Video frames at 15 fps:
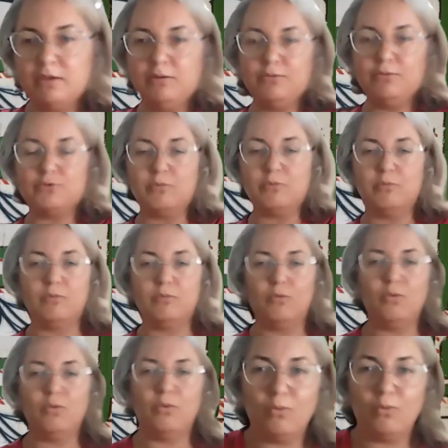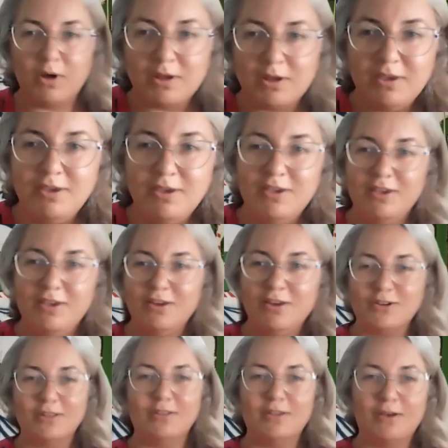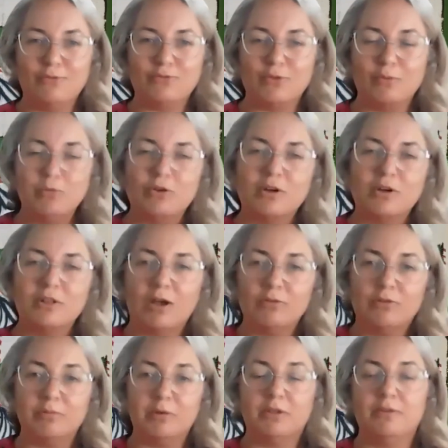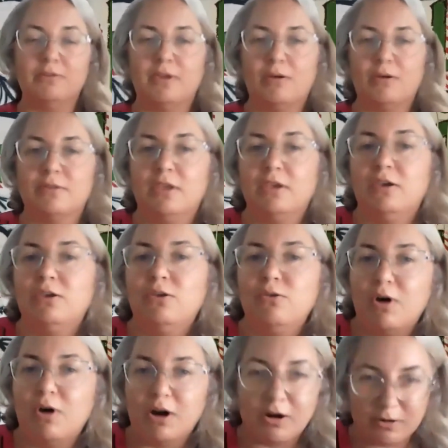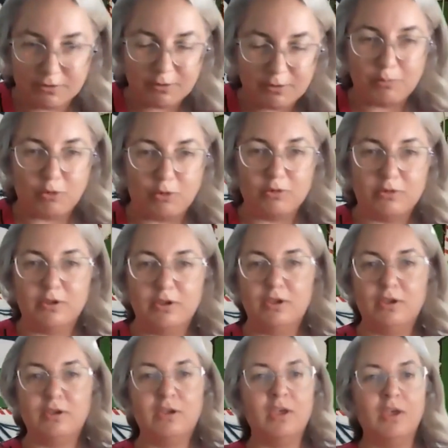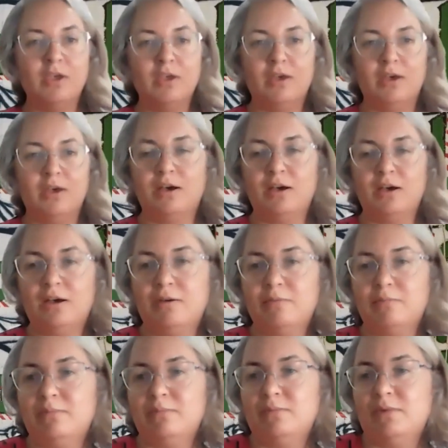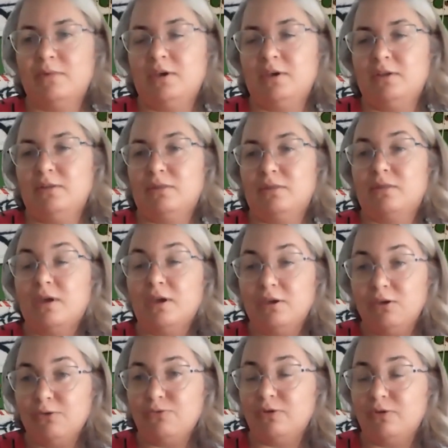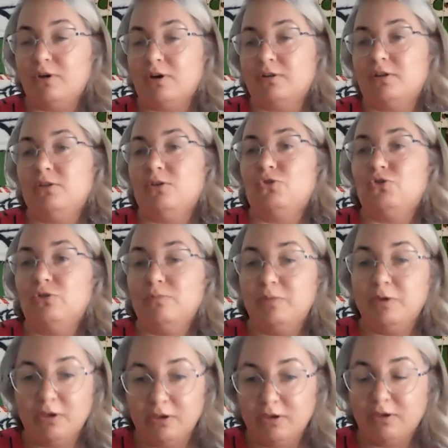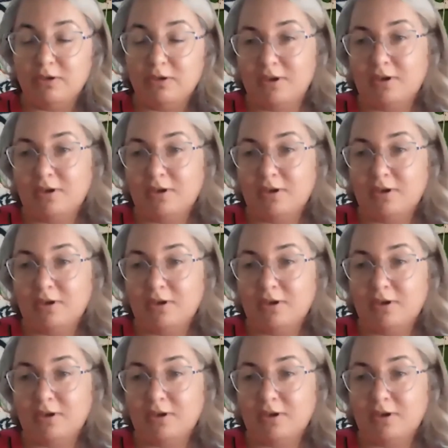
from what I hear and from your announcement, it sounds like you are supporting, and thank you for that, and you should be